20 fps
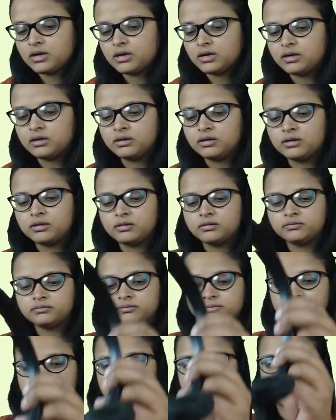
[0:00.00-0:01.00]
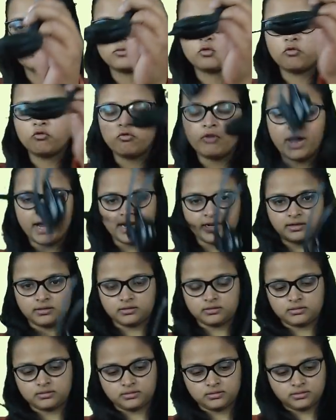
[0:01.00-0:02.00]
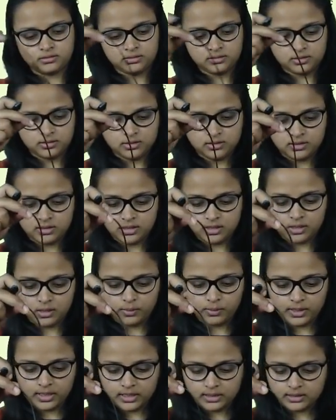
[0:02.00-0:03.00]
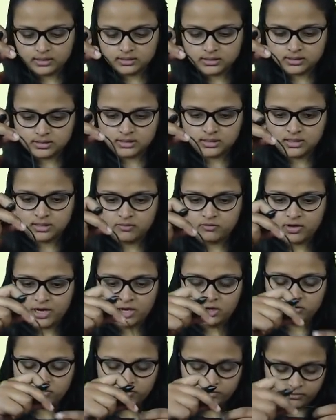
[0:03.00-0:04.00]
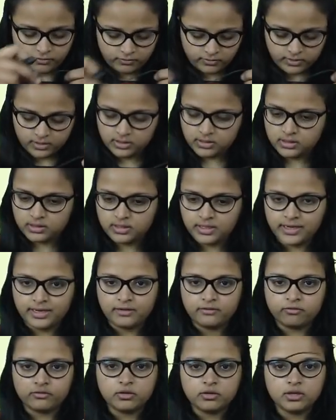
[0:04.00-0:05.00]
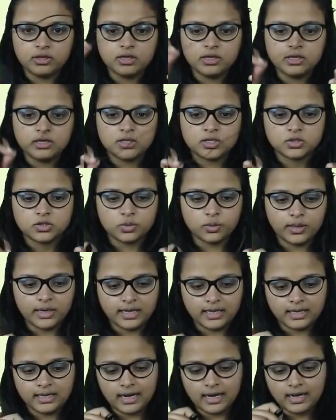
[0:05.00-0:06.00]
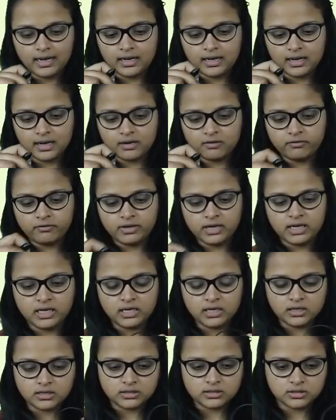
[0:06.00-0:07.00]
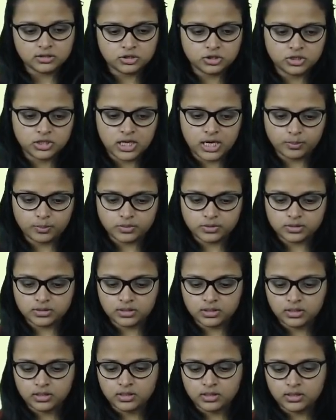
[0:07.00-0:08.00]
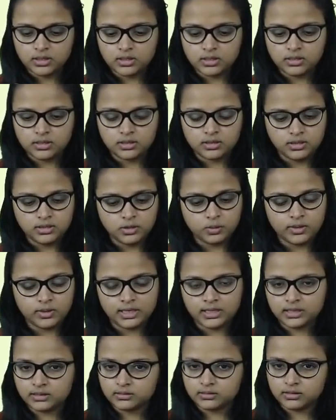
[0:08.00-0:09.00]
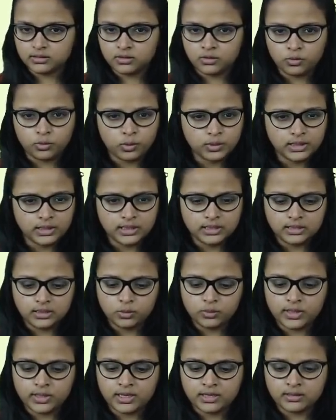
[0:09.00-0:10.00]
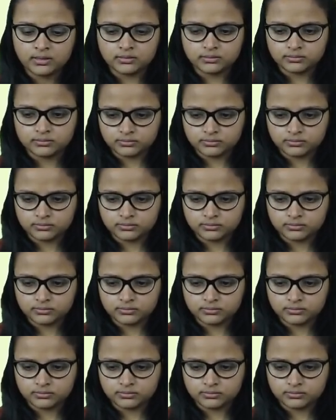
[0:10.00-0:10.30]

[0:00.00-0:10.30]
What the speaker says: wire, okay, this is the wire of the headphone, so it can take various shapes. You can roll it, you can